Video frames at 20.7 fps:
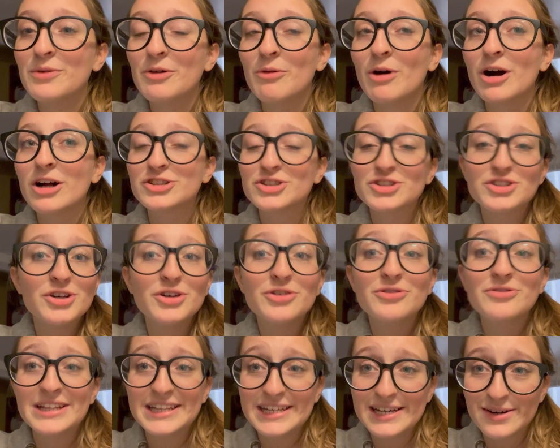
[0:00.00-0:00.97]
We watched two
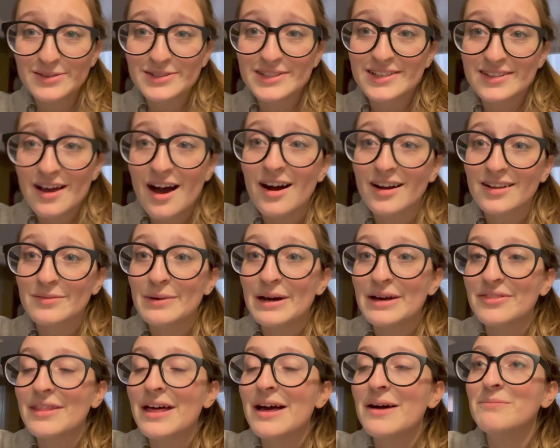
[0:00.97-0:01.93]
videos and talked
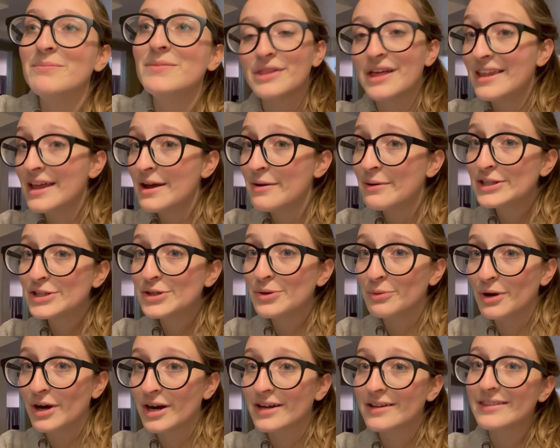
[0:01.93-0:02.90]
about them. Then I went to
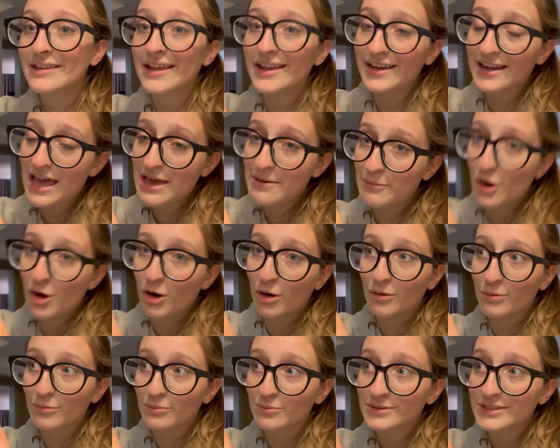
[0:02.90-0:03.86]
work, then I came
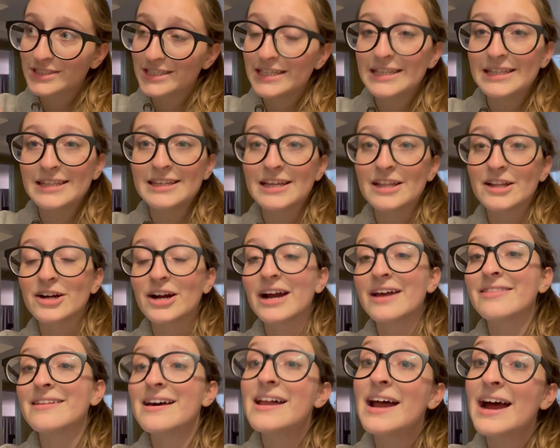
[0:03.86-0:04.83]
home to eat dinner,
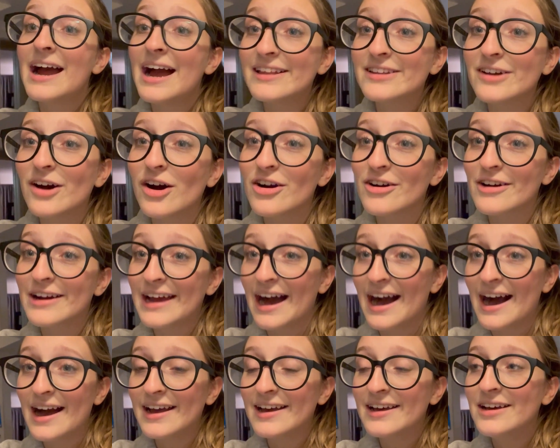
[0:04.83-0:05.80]
and then I had
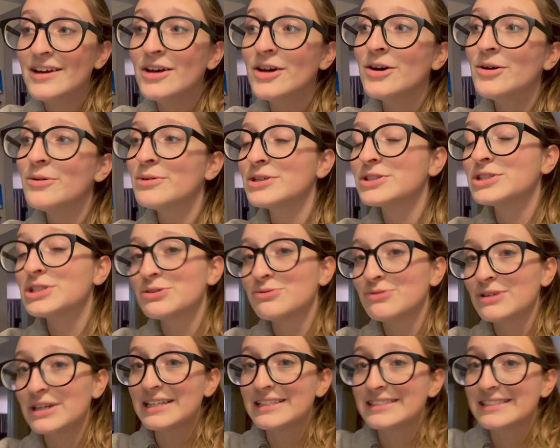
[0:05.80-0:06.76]
REI, which is
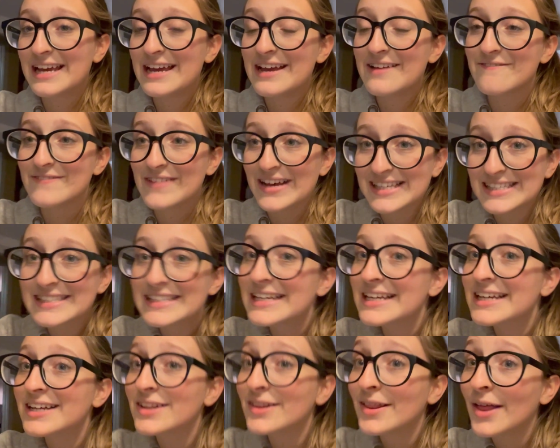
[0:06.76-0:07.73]
Real Estate
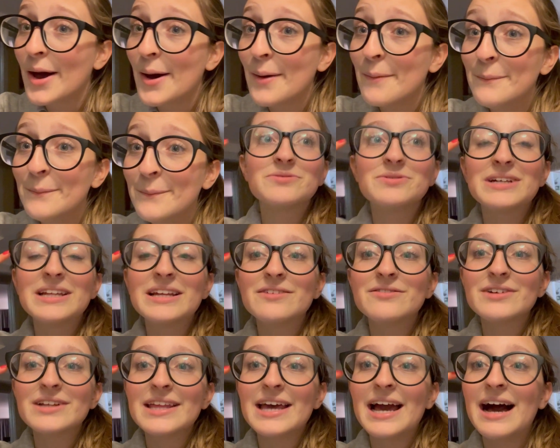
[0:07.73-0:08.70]
Investing Club. We didn't
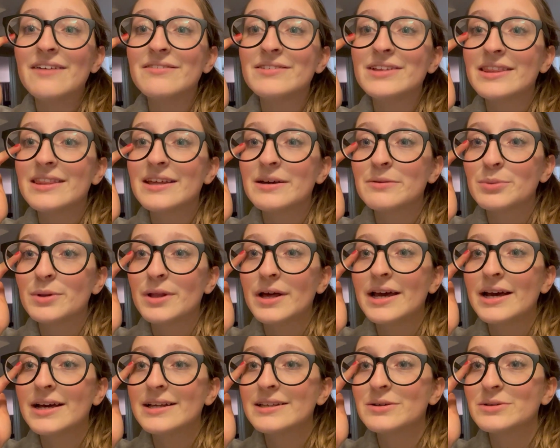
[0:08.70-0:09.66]
really have anything
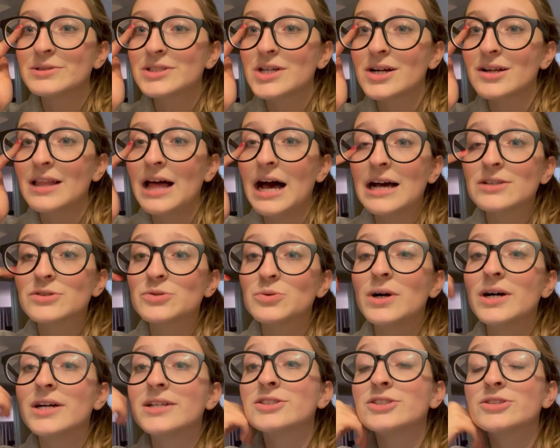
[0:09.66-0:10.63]
planned. It was our last
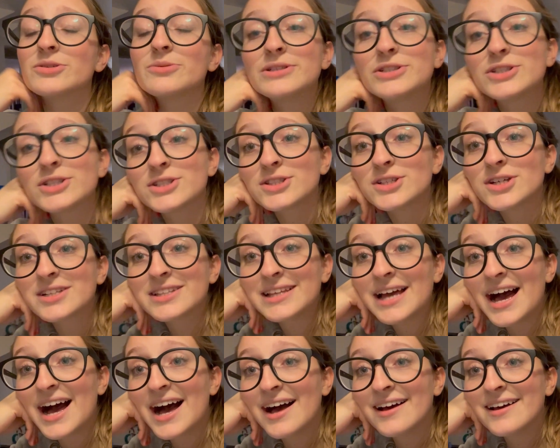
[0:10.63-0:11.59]
one, so we just looked
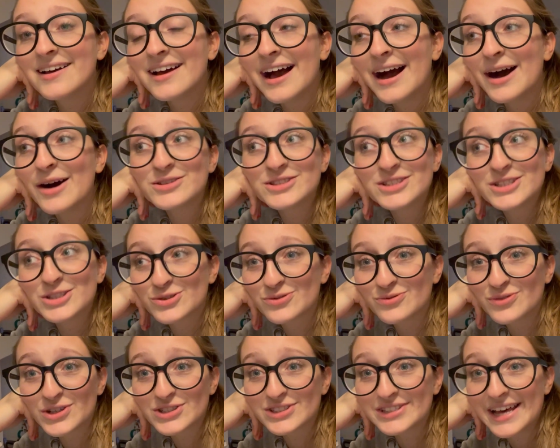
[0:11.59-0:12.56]
at houses
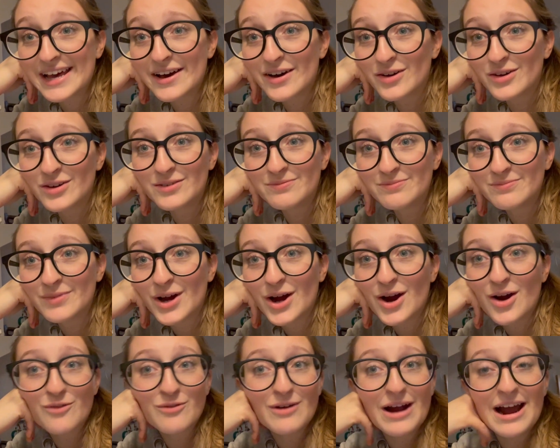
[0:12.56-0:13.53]
for sale
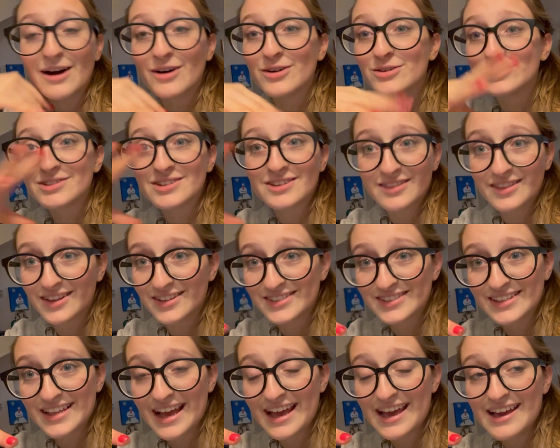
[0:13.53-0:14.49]
around the
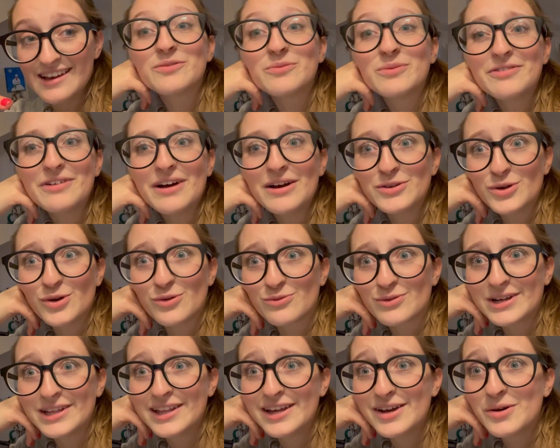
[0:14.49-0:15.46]
state. We found a
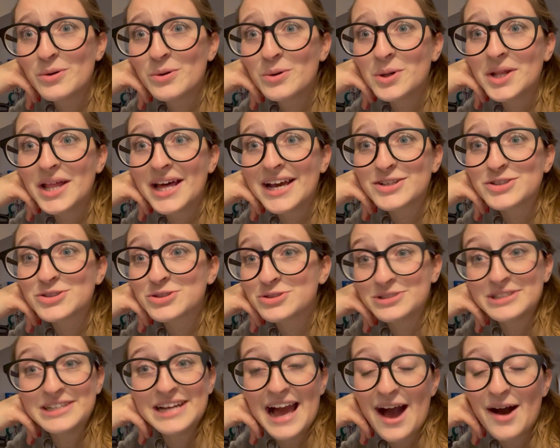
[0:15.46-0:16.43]
really cool like
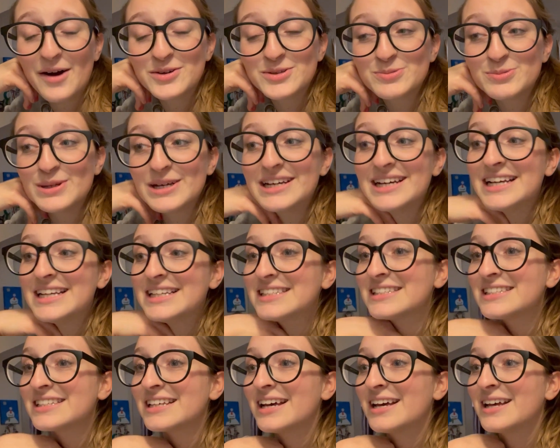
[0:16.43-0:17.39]
treehouse
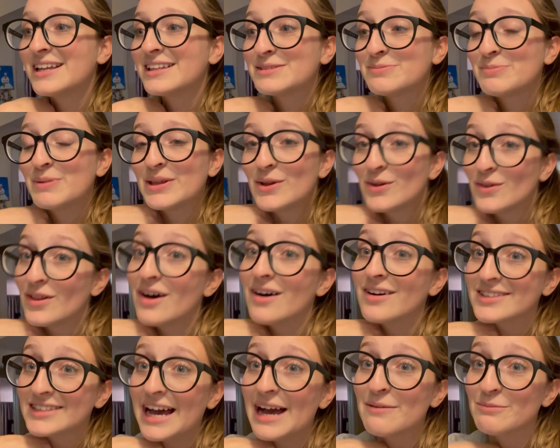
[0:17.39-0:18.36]
place and spent a
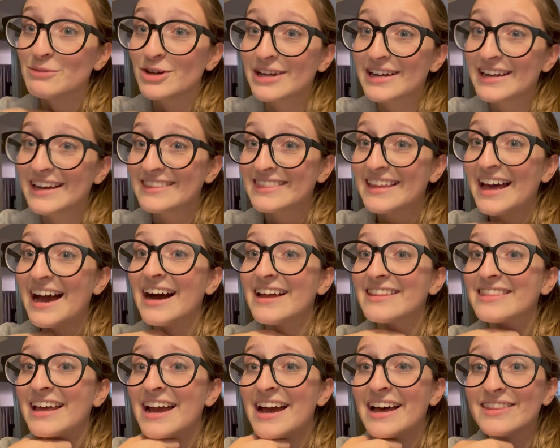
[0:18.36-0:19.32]
long time looking at
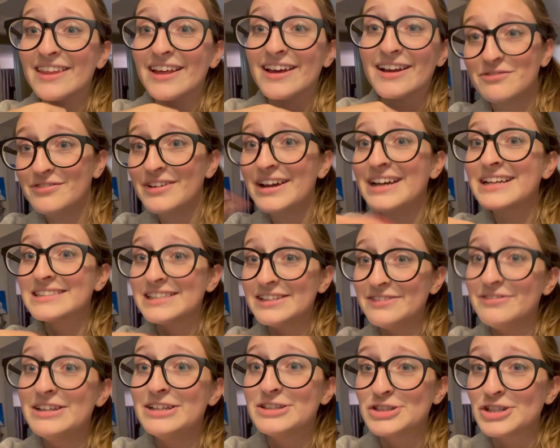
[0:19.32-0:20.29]
that. They had like fancy
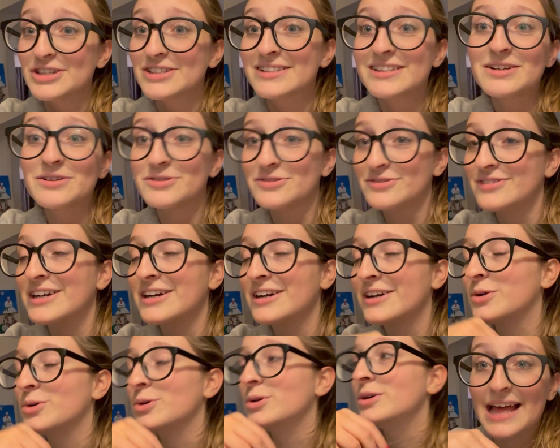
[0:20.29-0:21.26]
features. It was very
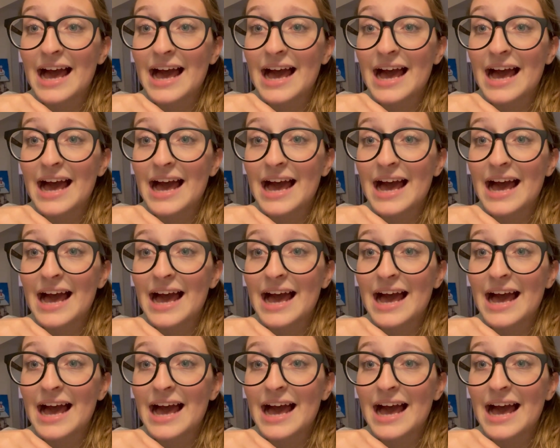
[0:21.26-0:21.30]
cool.